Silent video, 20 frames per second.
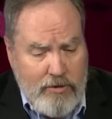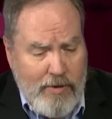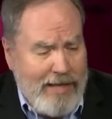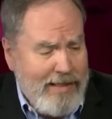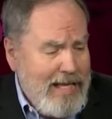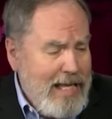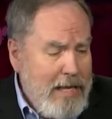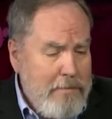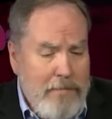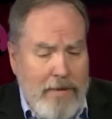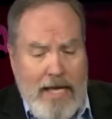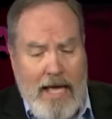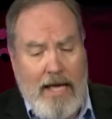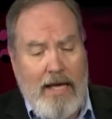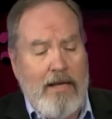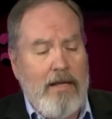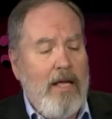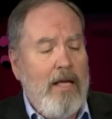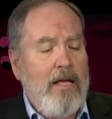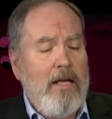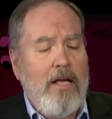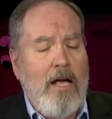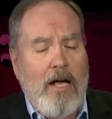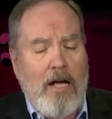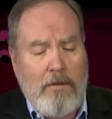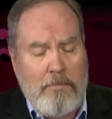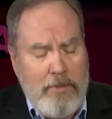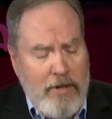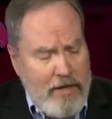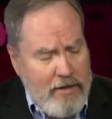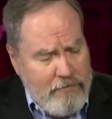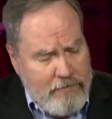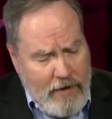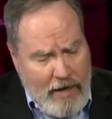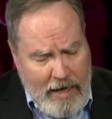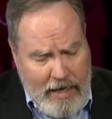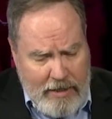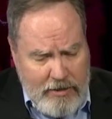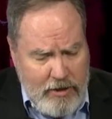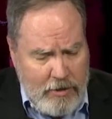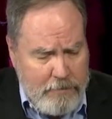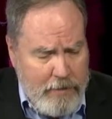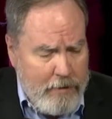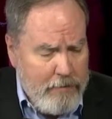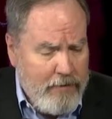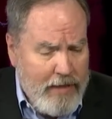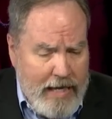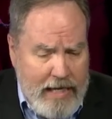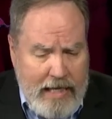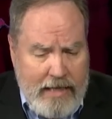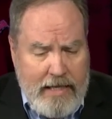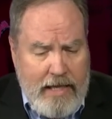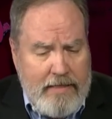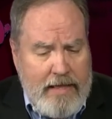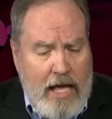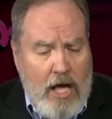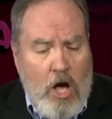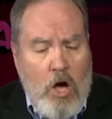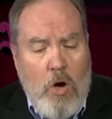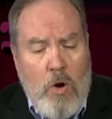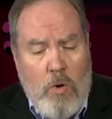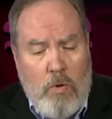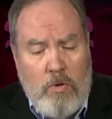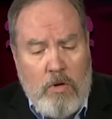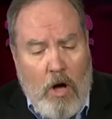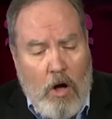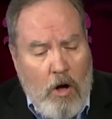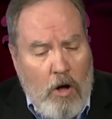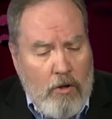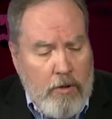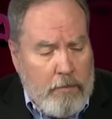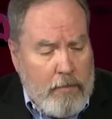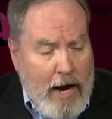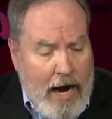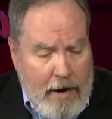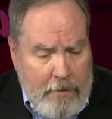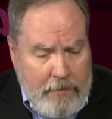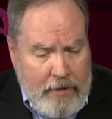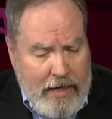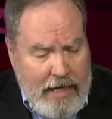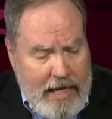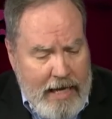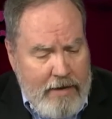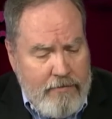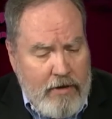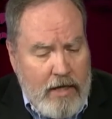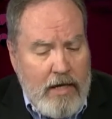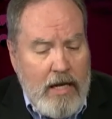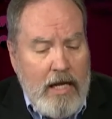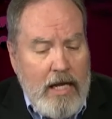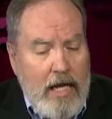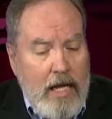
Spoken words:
We got the EPA putting fines on people, thinking that they own polluting all the property. Rivers.